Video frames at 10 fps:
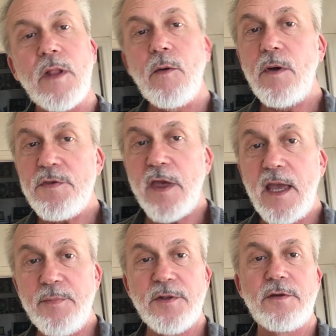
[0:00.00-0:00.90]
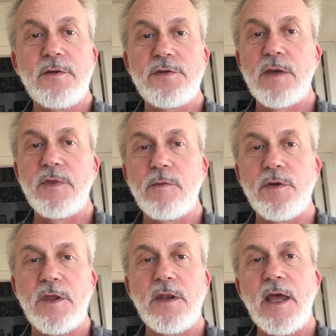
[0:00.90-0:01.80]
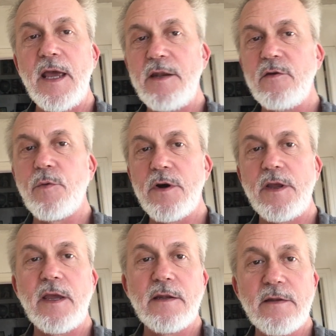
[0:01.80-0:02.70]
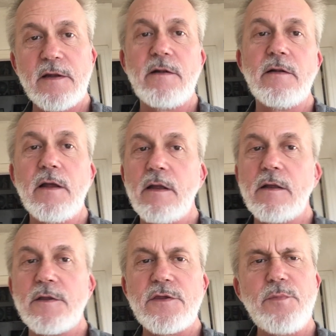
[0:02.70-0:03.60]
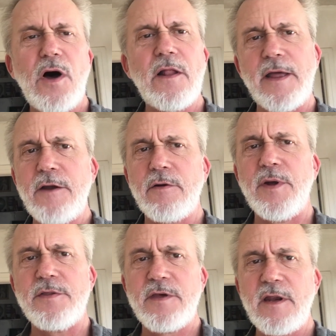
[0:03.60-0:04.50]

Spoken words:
Well, I was able to do something with it, and I had to work in little small increments.